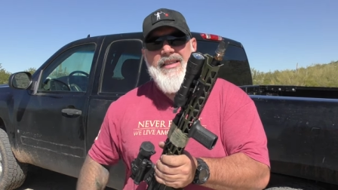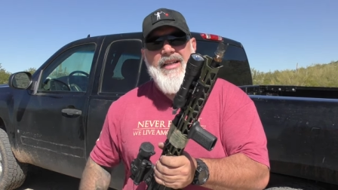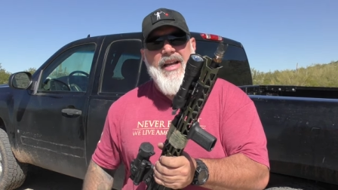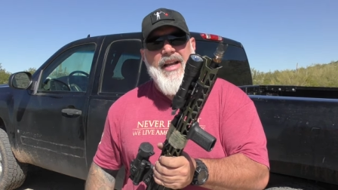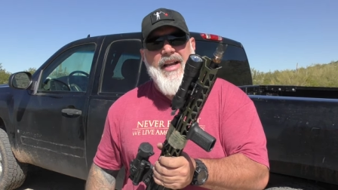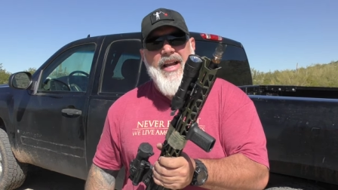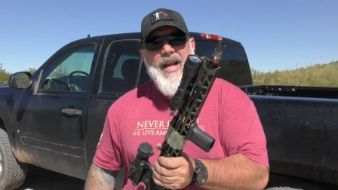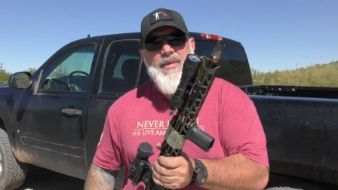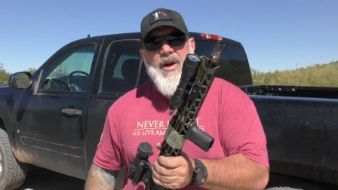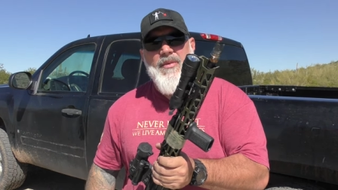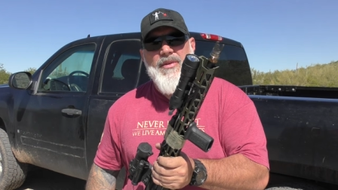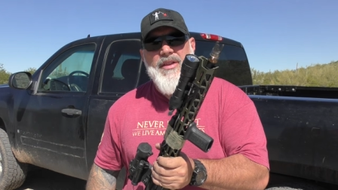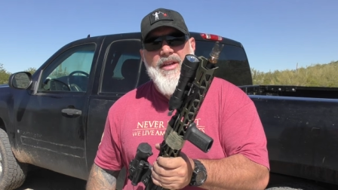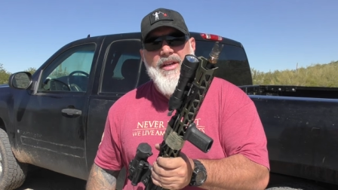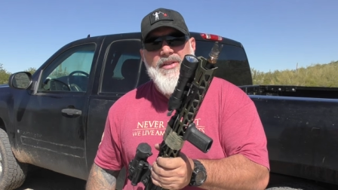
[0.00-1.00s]
and came
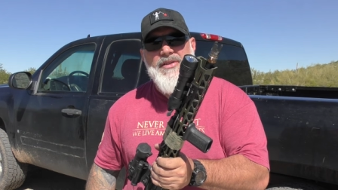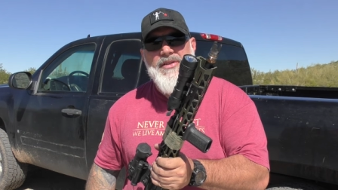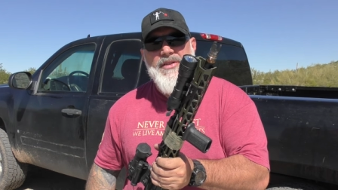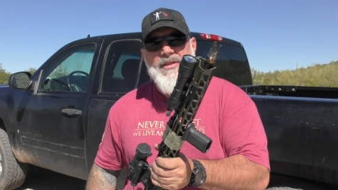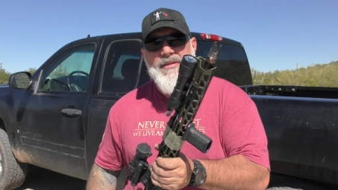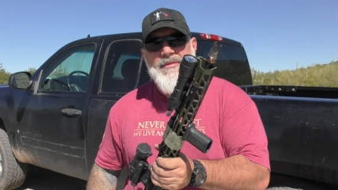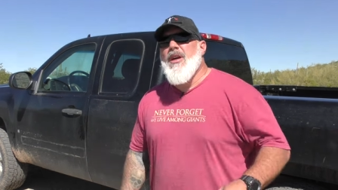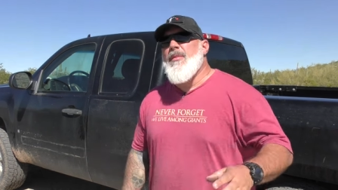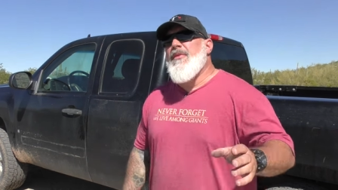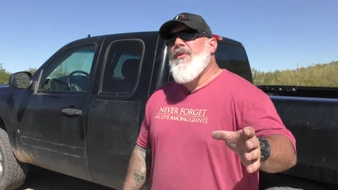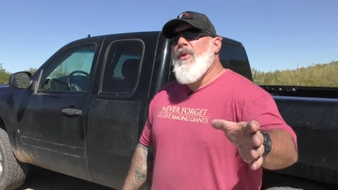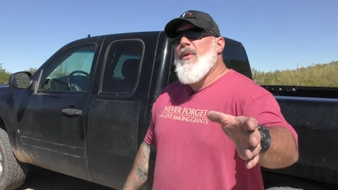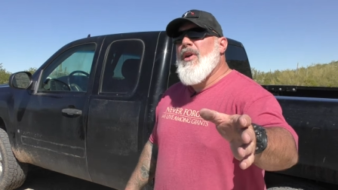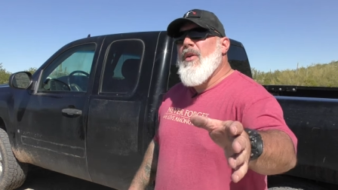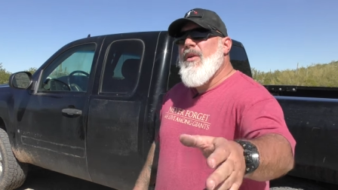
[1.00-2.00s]
out with this. So
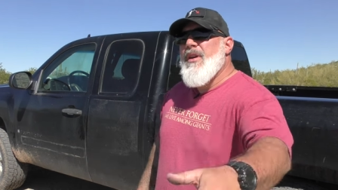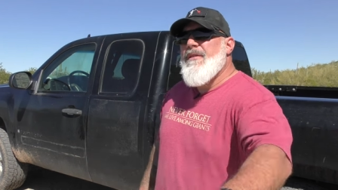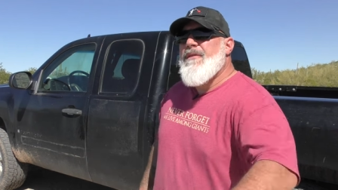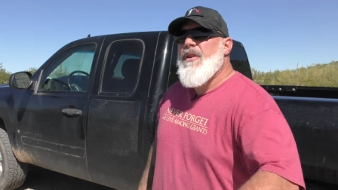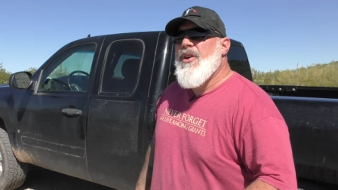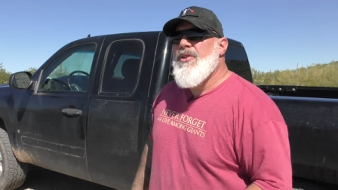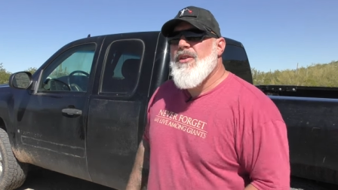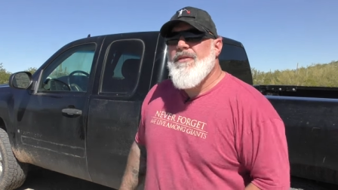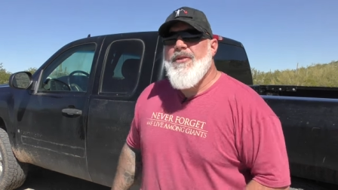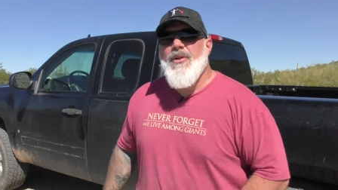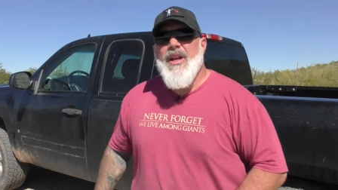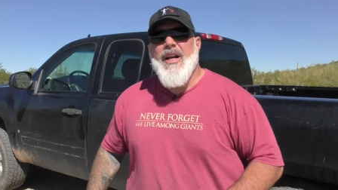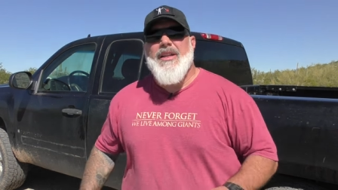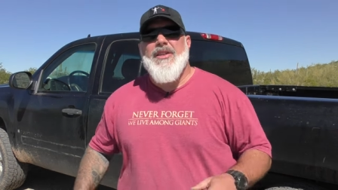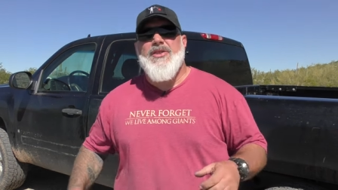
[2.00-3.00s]
before we go any farther, if you
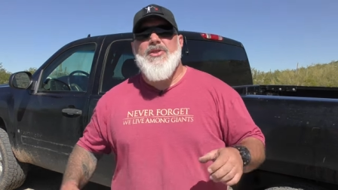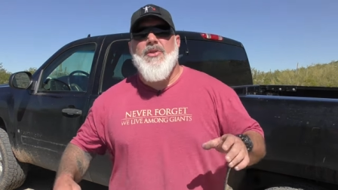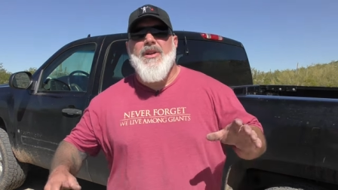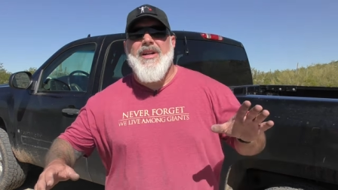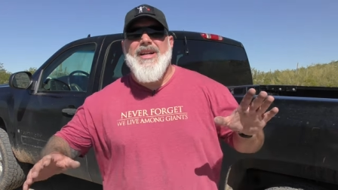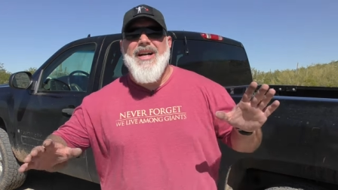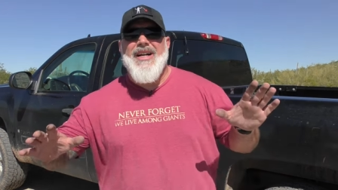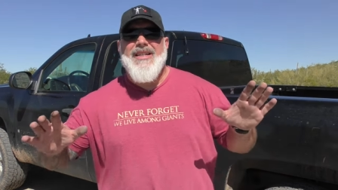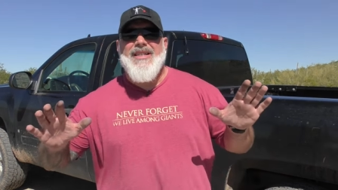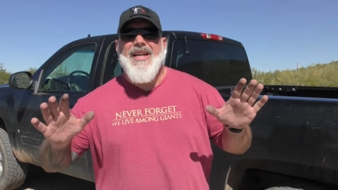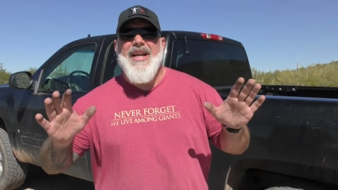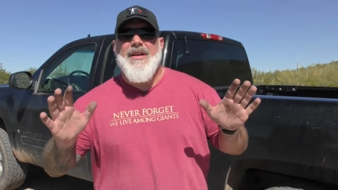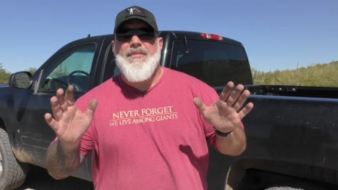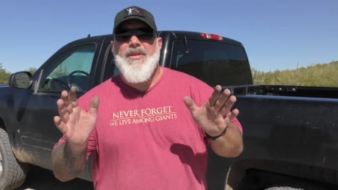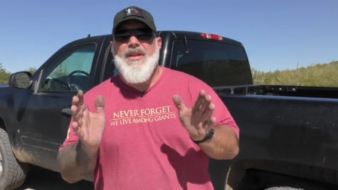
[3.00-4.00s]
like this sort of
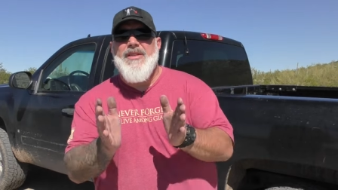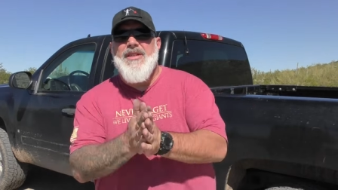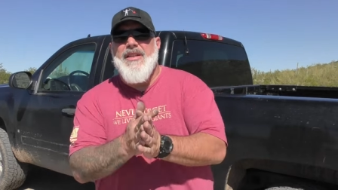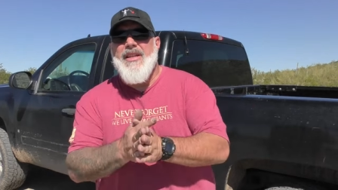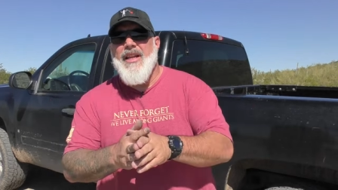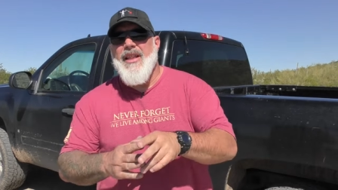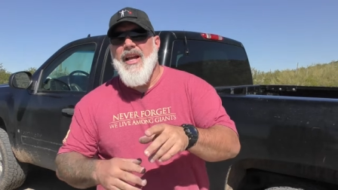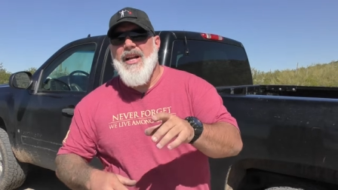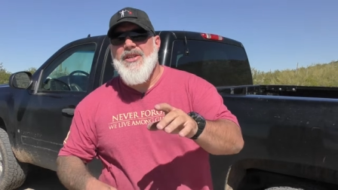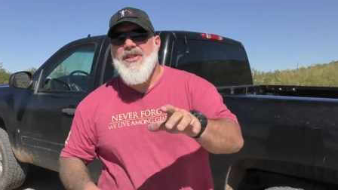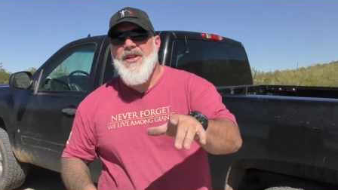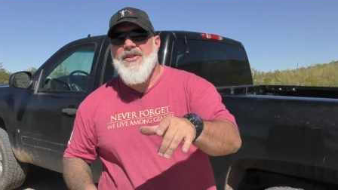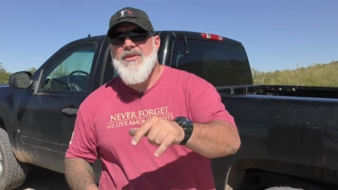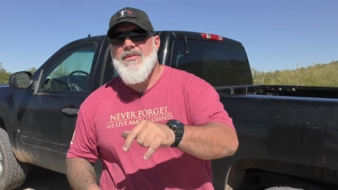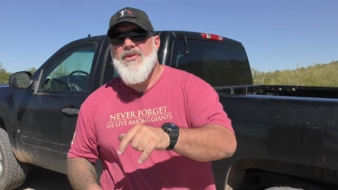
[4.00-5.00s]
content, please hit that like,
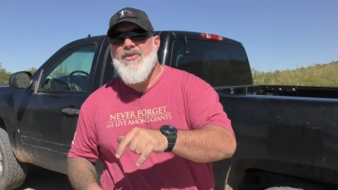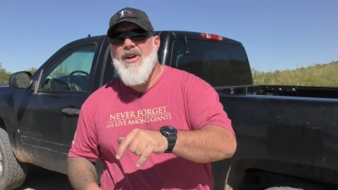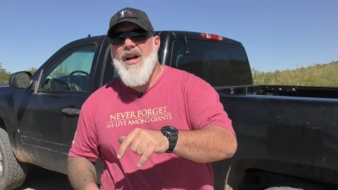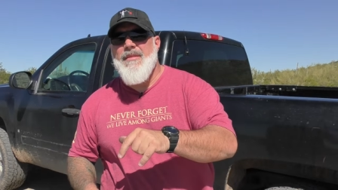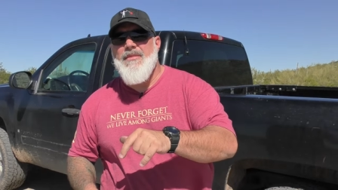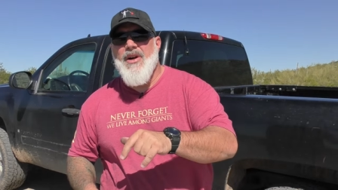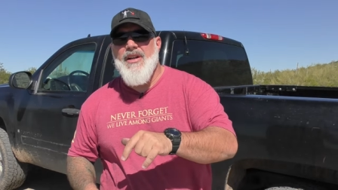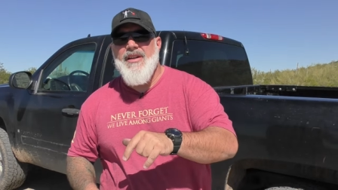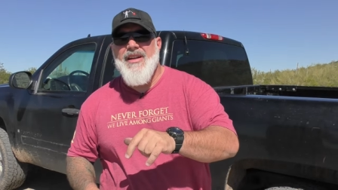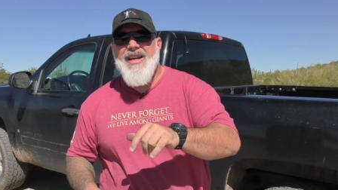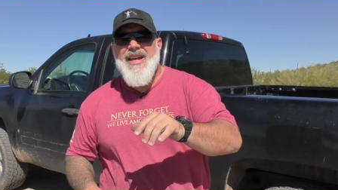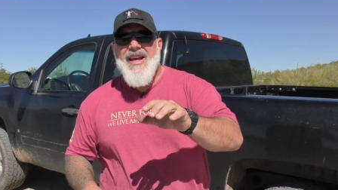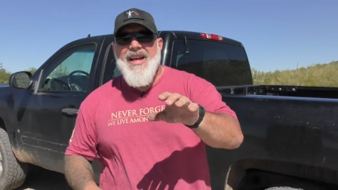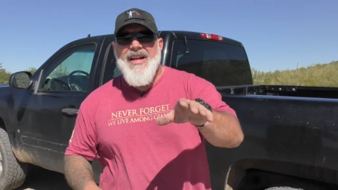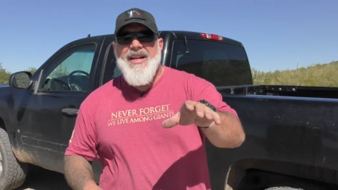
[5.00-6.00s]
share, subscribe button,
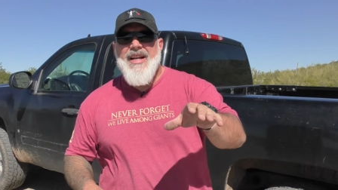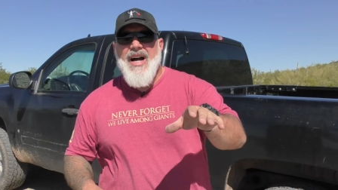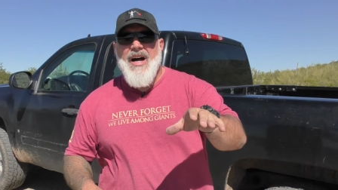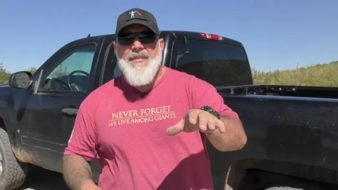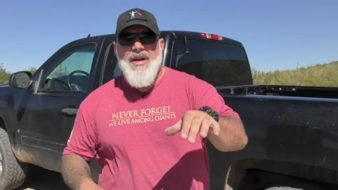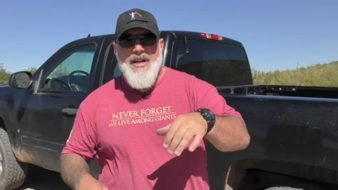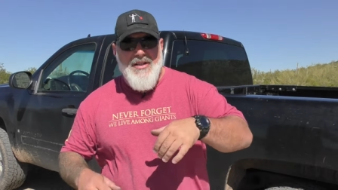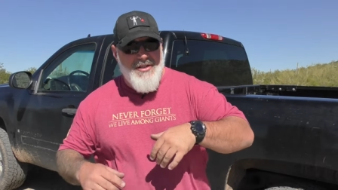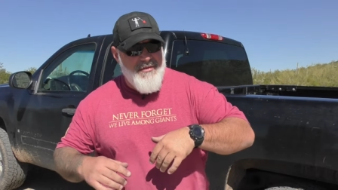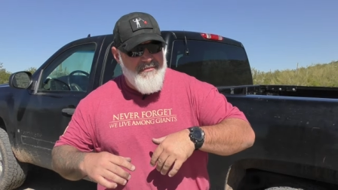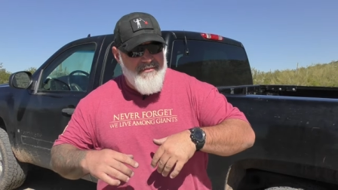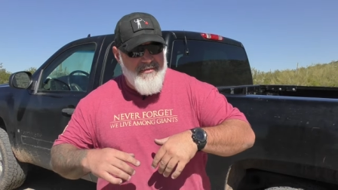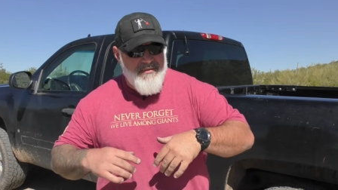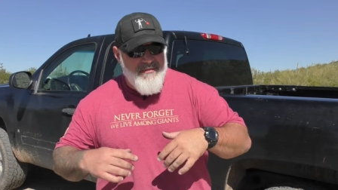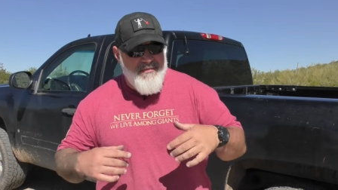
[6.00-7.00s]
and comment
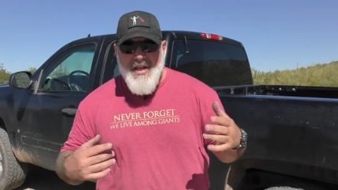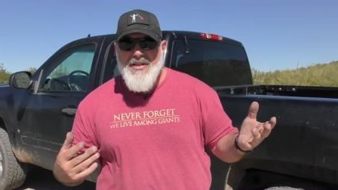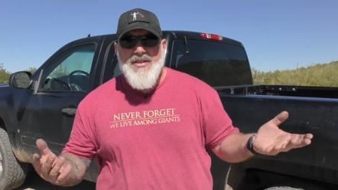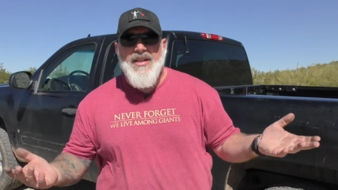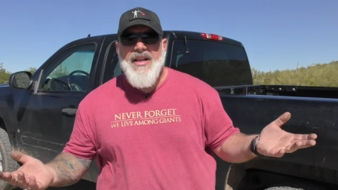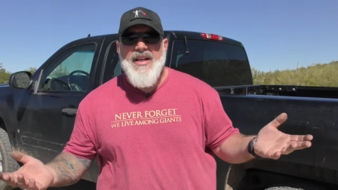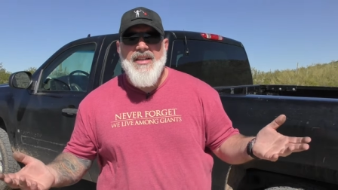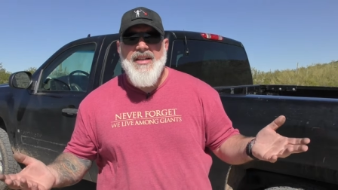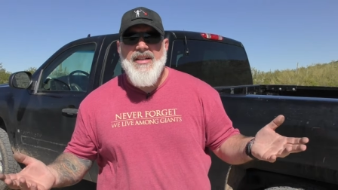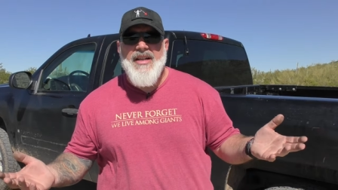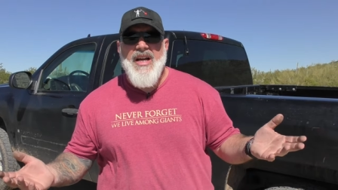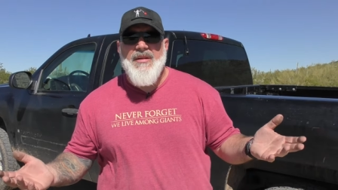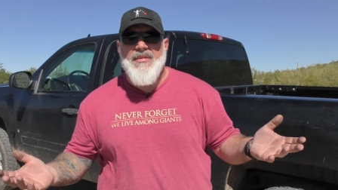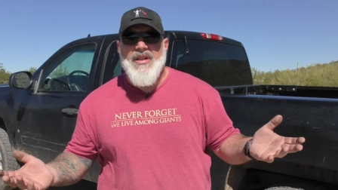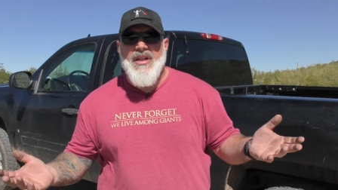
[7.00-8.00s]
basically anything
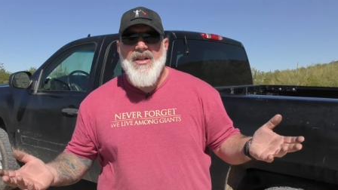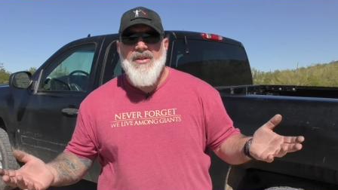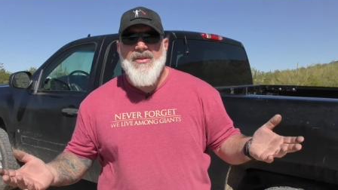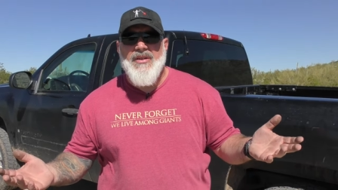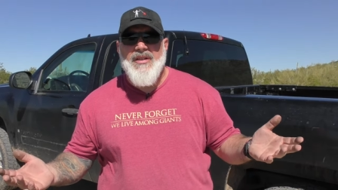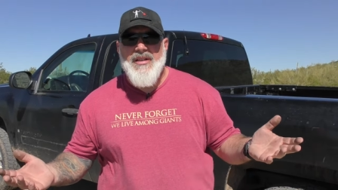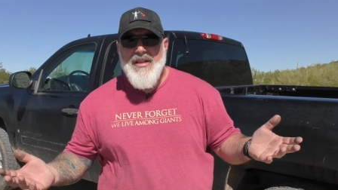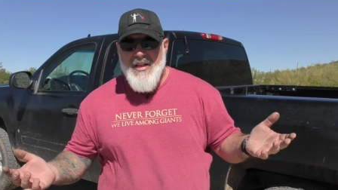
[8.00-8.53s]
down below.